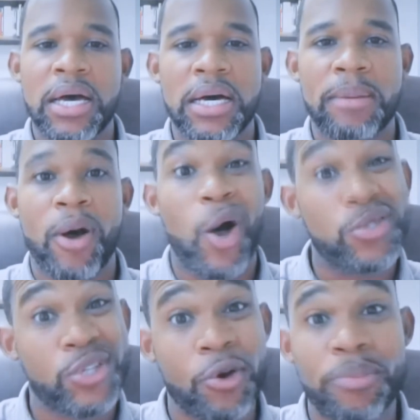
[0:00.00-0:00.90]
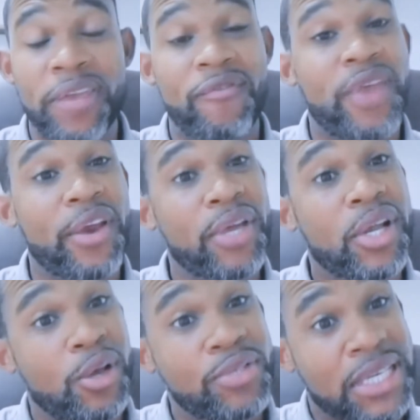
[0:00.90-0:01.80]
also being very
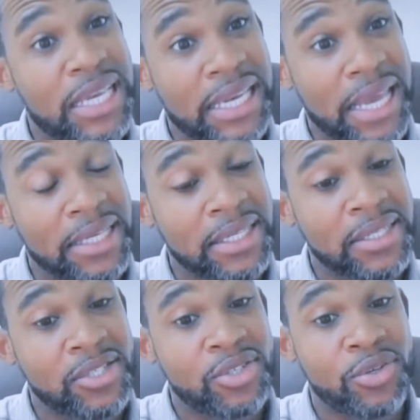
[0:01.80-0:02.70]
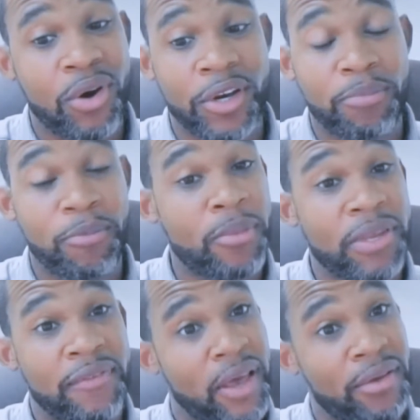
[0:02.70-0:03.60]
close and connected to our
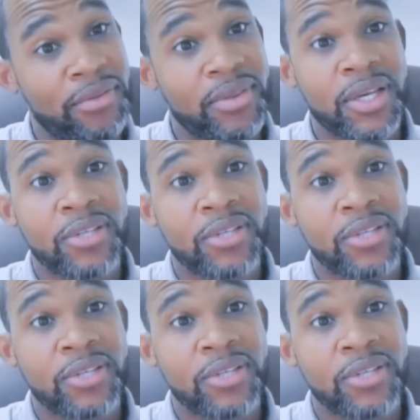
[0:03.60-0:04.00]
Department of Health.